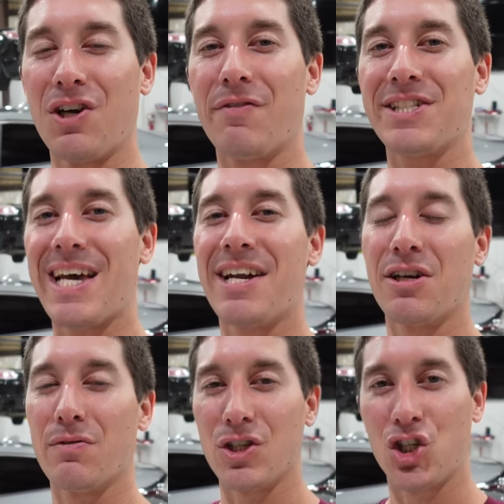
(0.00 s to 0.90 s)
Don't forget to head
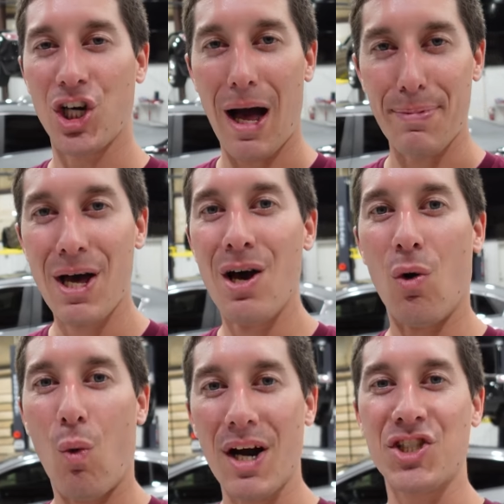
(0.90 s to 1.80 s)
on over to shop
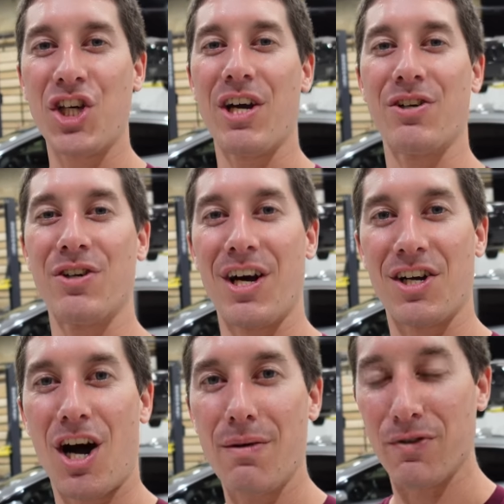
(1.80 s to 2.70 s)

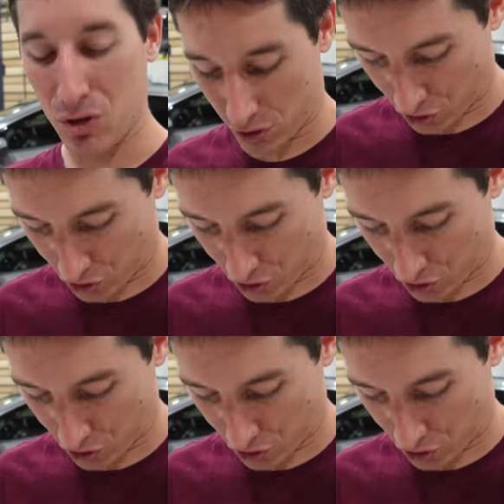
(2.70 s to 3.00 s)
WatchJRGo.com for cool